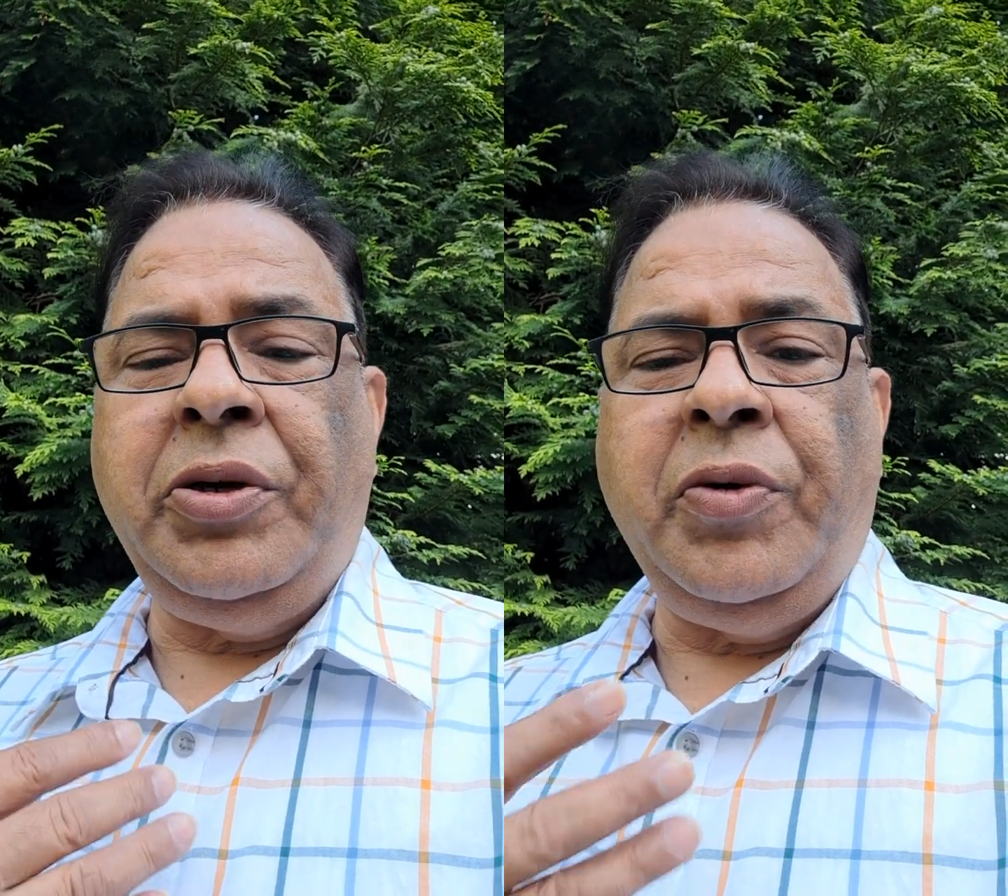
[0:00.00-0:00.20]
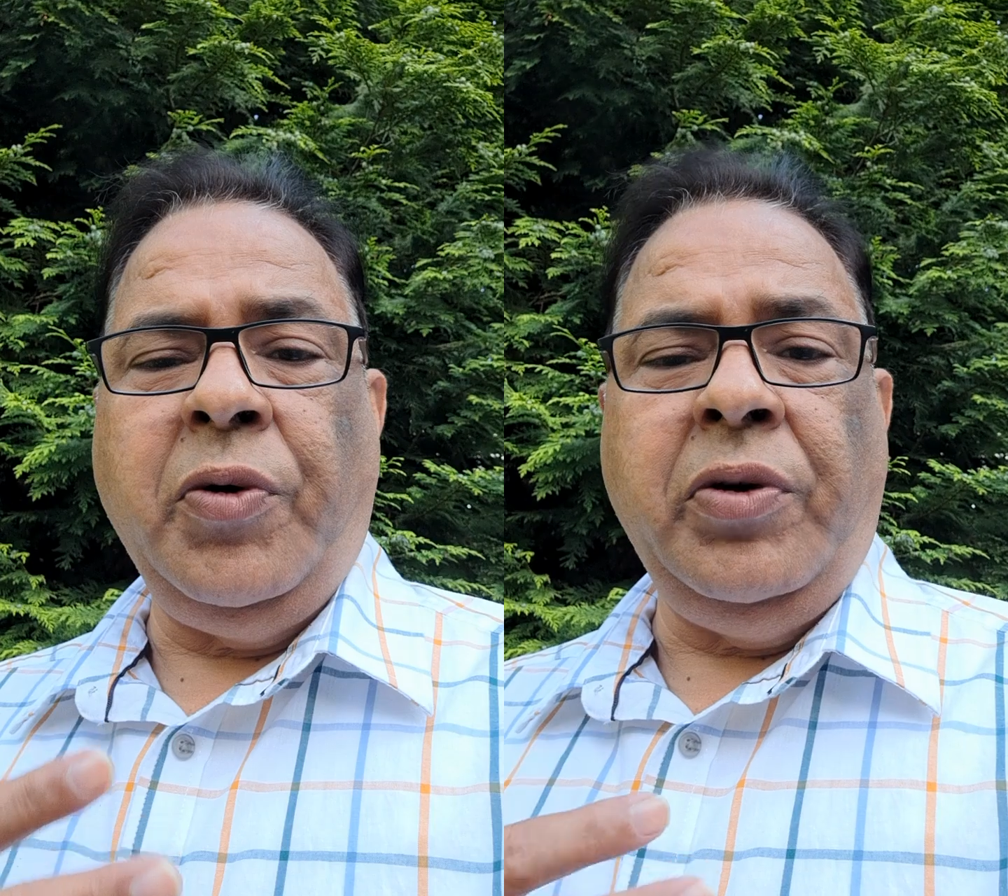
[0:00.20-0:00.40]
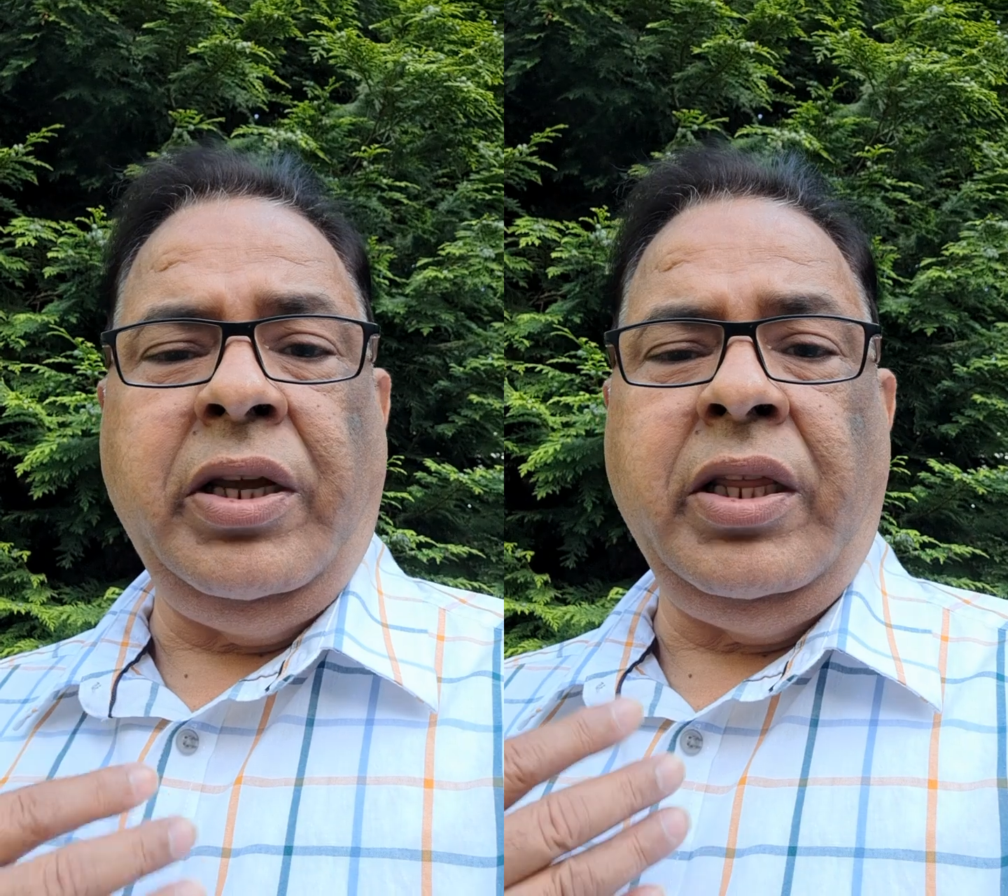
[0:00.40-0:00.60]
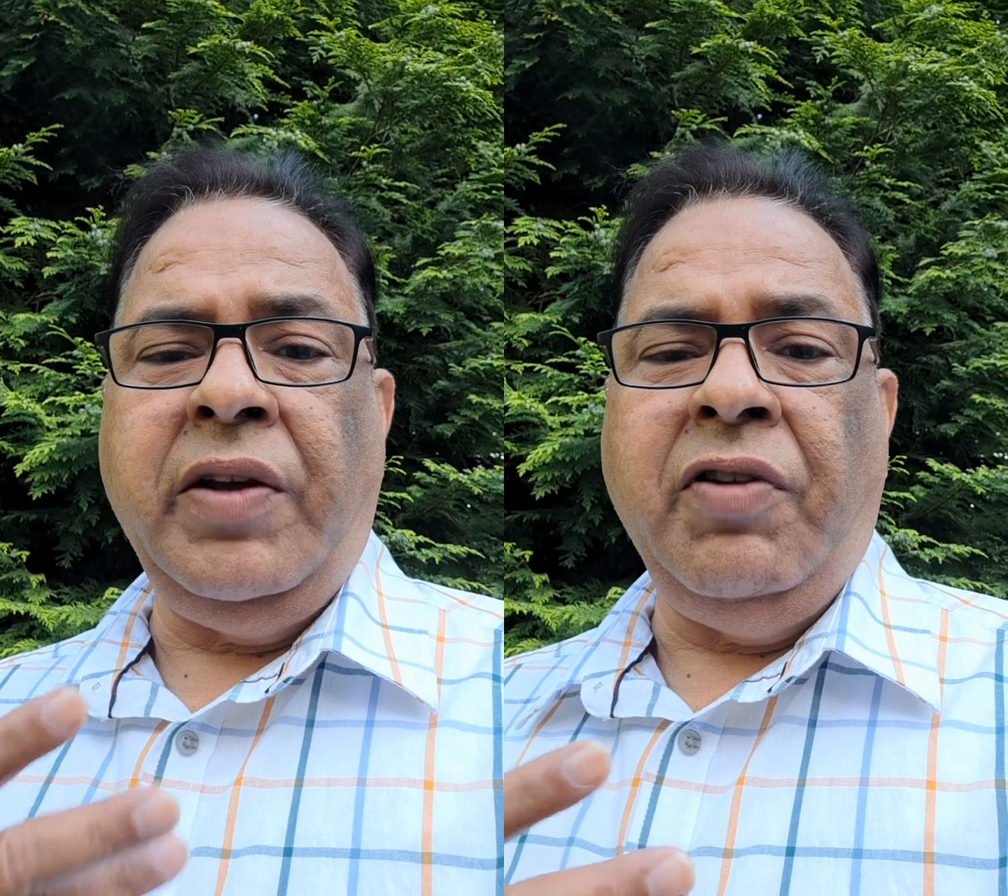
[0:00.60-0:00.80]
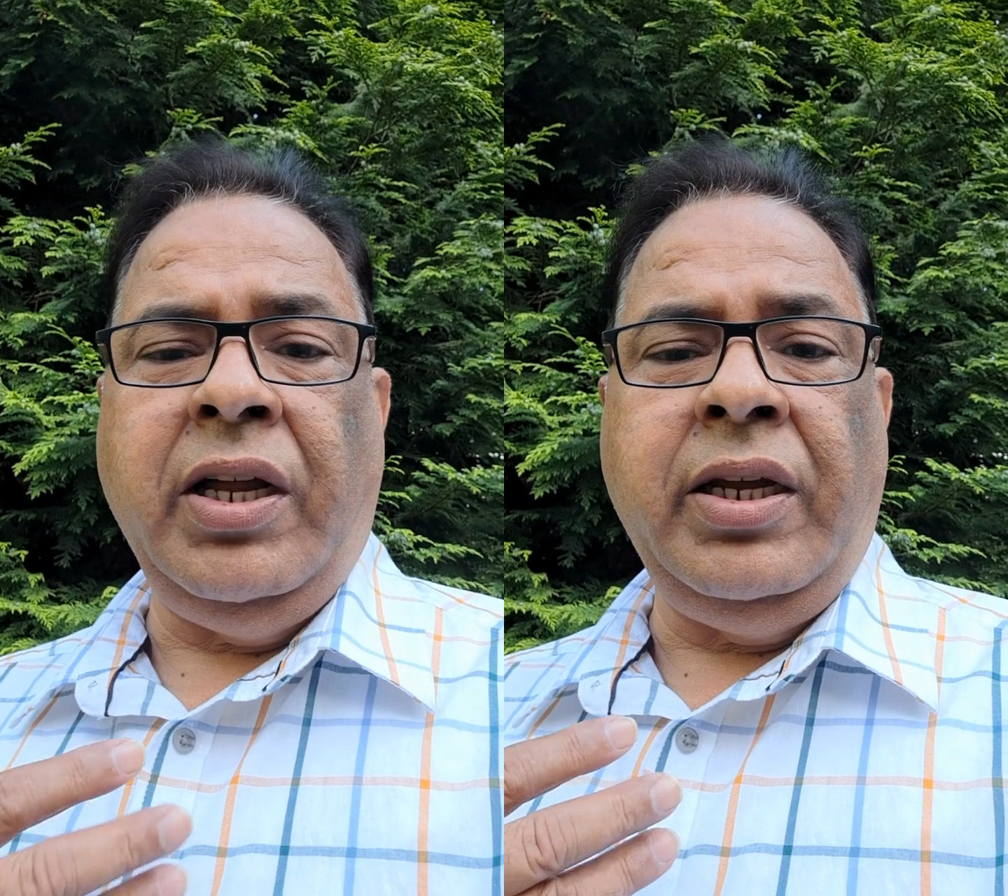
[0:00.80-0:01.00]
your Holi,
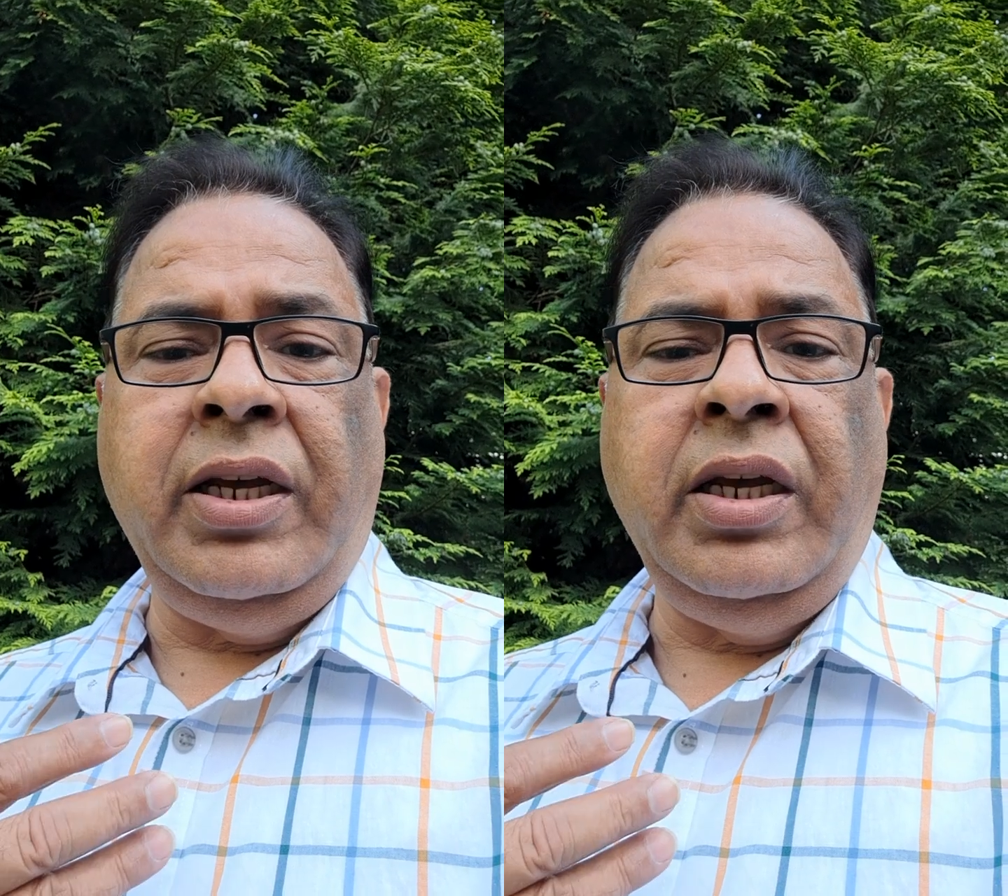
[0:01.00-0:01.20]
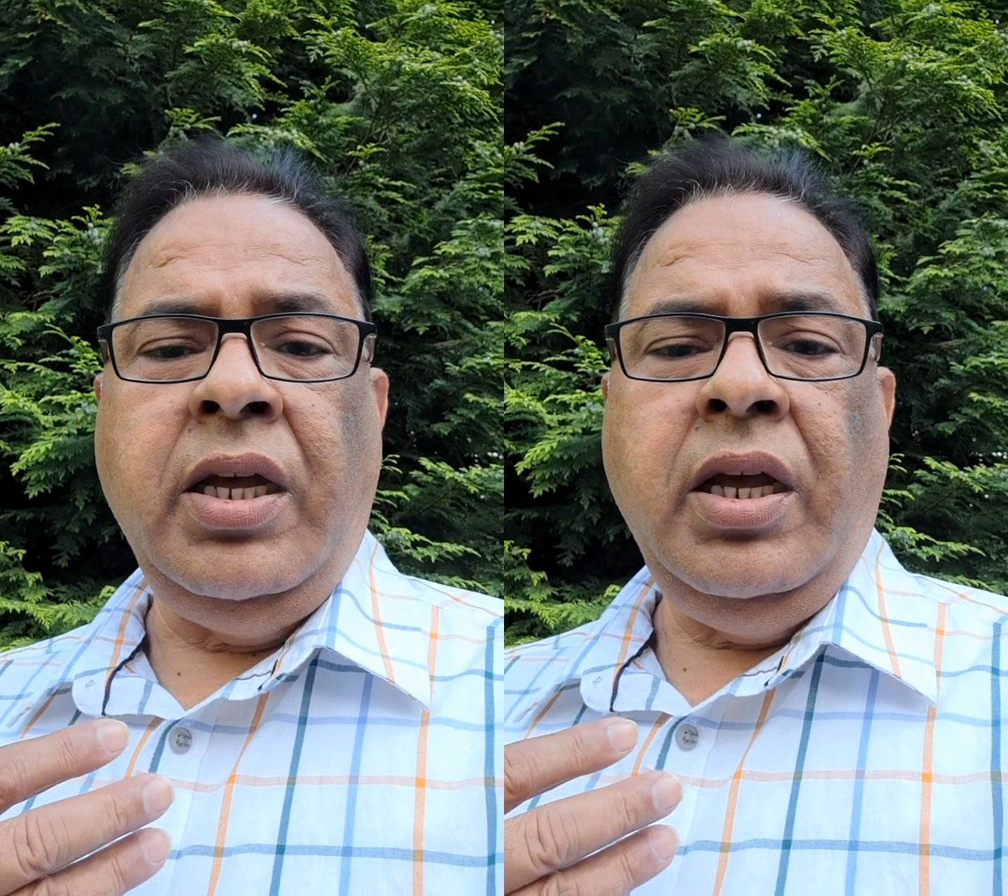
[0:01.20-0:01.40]
Diwali,